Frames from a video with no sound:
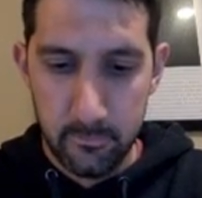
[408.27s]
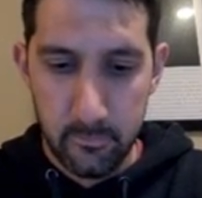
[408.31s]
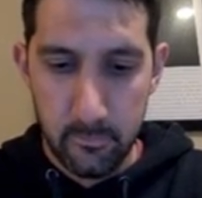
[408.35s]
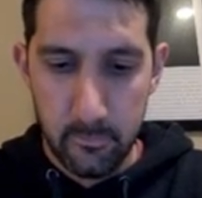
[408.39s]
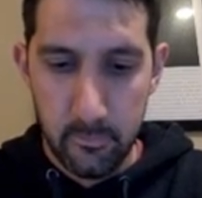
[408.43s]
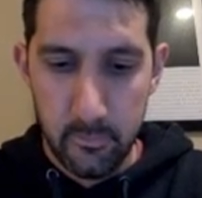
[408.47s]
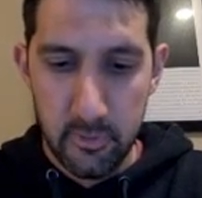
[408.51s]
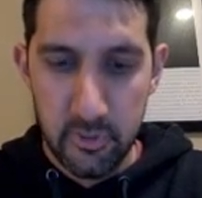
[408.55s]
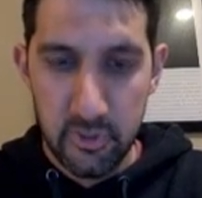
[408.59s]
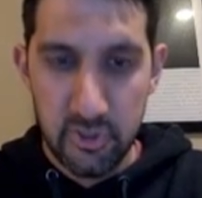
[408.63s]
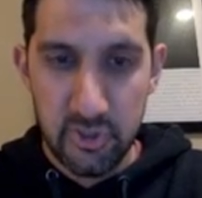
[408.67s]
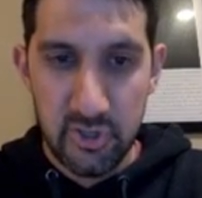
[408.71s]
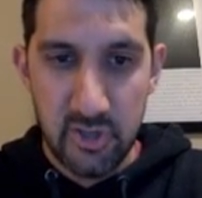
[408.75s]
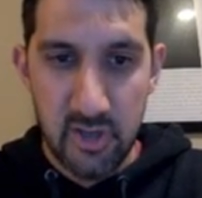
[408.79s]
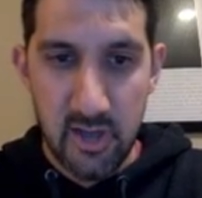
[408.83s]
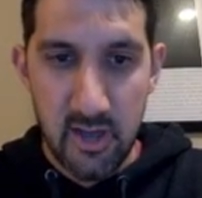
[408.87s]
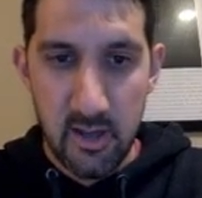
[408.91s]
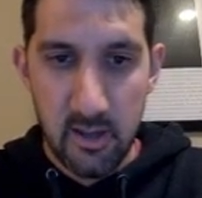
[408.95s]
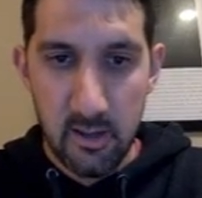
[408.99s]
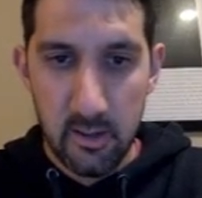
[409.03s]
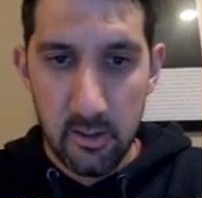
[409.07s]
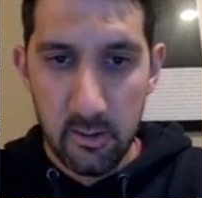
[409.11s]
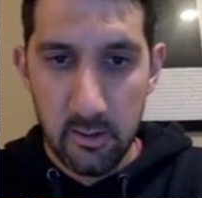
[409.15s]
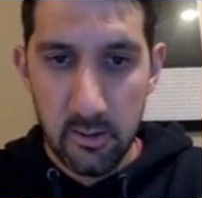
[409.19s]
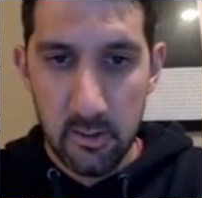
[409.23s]

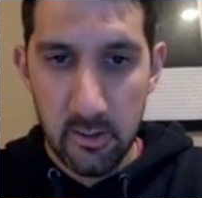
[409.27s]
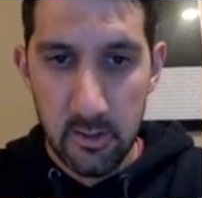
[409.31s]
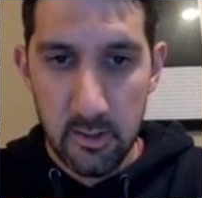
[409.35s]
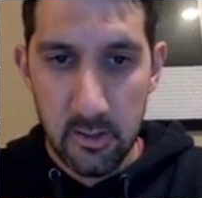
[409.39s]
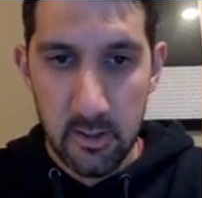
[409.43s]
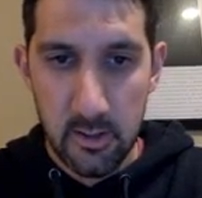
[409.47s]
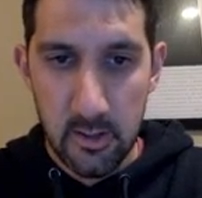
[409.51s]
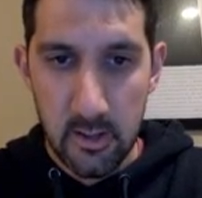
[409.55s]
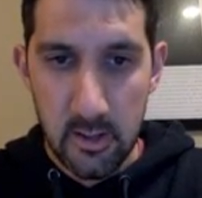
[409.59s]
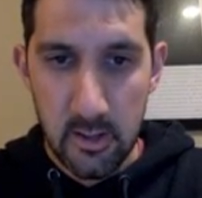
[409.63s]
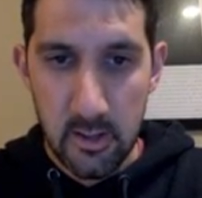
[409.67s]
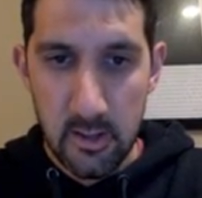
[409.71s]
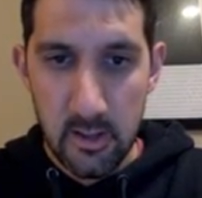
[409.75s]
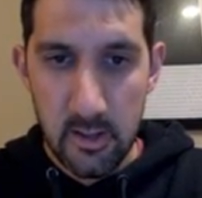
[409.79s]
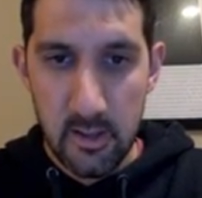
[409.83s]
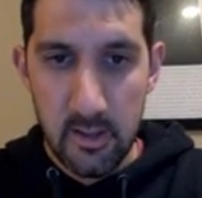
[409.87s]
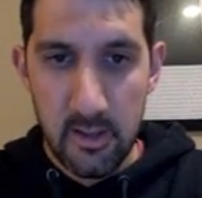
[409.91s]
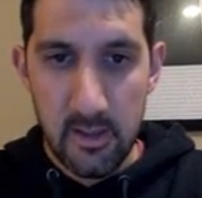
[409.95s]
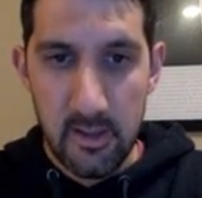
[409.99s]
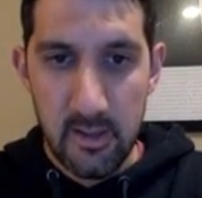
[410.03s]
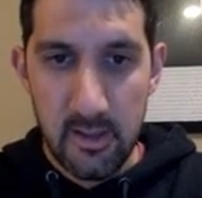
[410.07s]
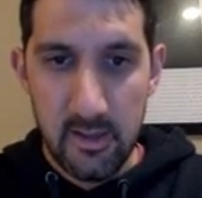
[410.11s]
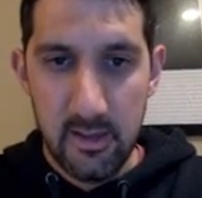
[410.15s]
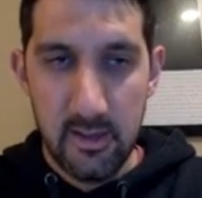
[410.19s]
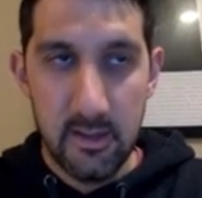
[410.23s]
Michelle
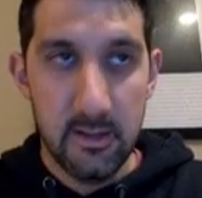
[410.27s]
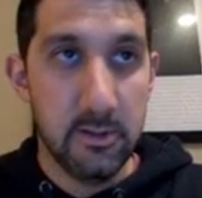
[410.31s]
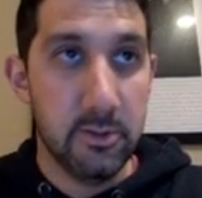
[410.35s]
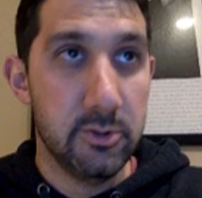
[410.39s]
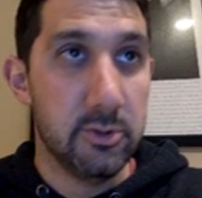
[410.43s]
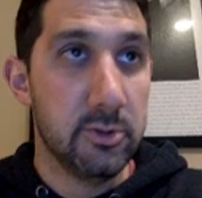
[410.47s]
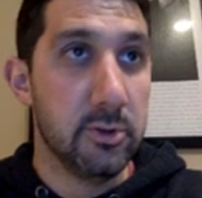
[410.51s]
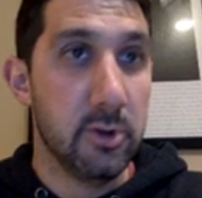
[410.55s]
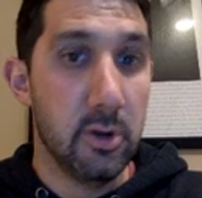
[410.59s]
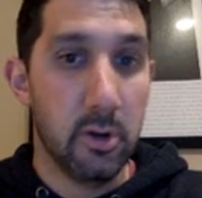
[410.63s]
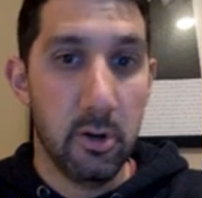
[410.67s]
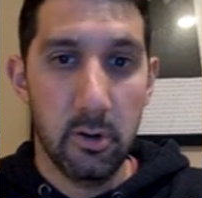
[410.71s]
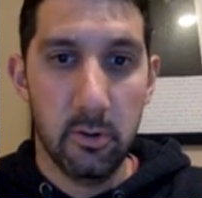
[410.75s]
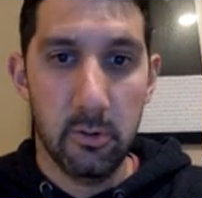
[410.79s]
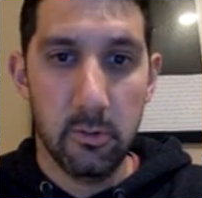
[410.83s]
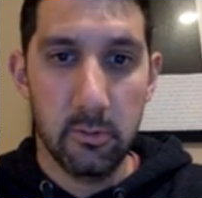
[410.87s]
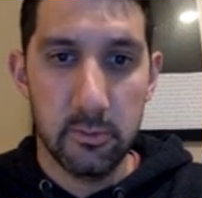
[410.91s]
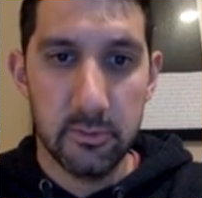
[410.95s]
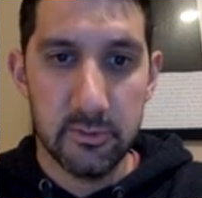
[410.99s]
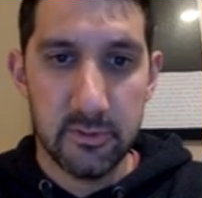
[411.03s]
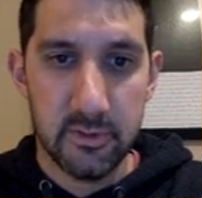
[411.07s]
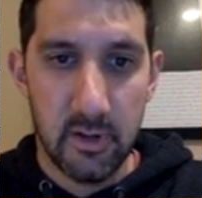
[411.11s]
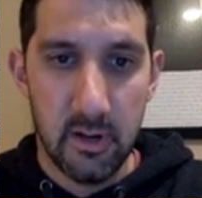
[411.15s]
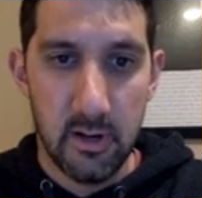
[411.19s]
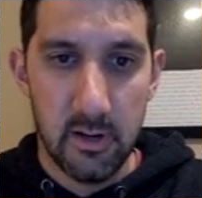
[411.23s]
in, or
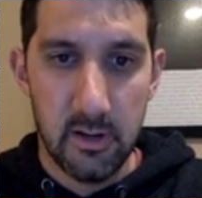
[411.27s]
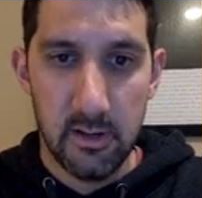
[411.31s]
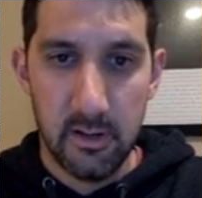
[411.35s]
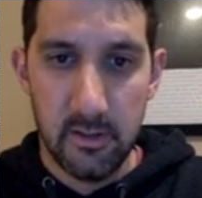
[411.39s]
sorry,